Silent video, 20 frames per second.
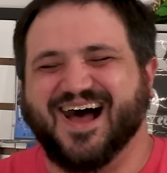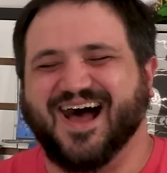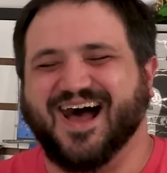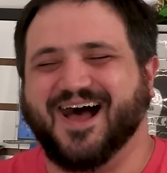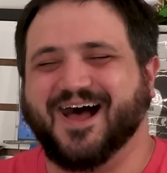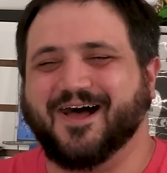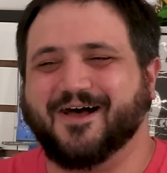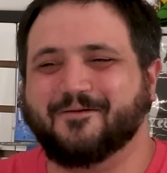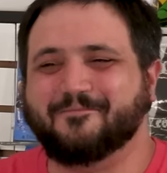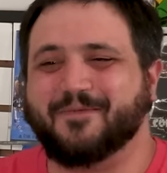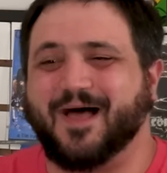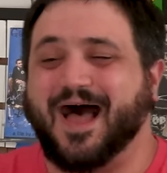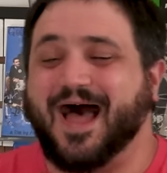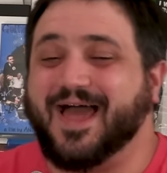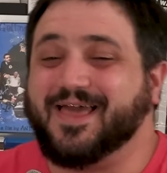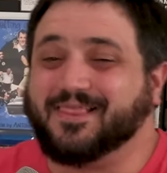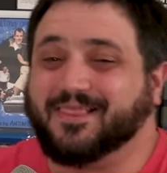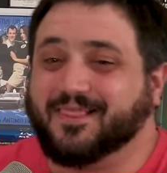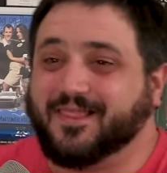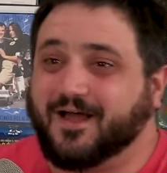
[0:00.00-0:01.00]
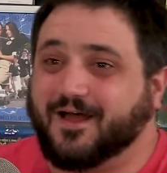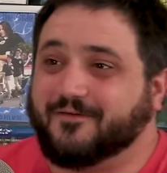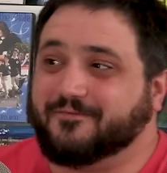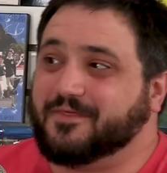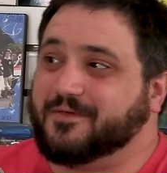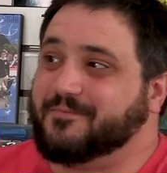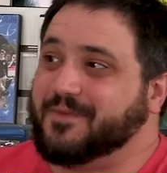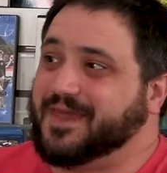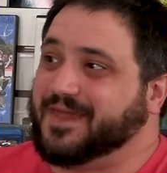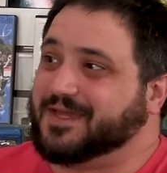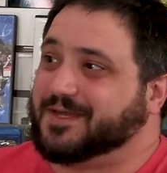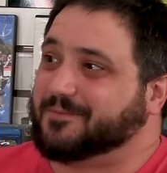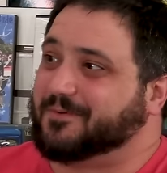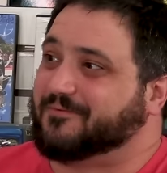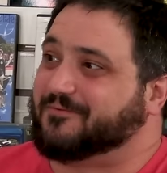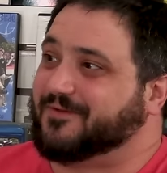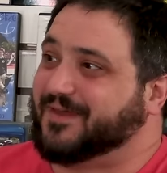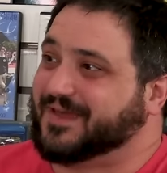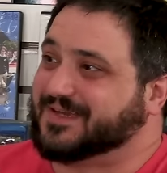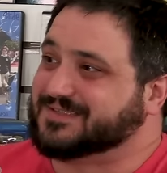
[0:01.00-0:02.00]
I love the makeup
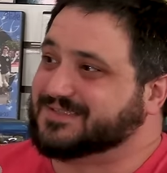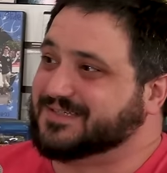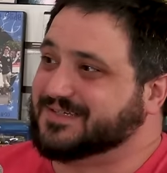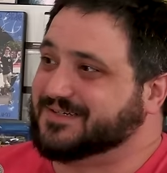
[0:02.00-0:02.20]
effects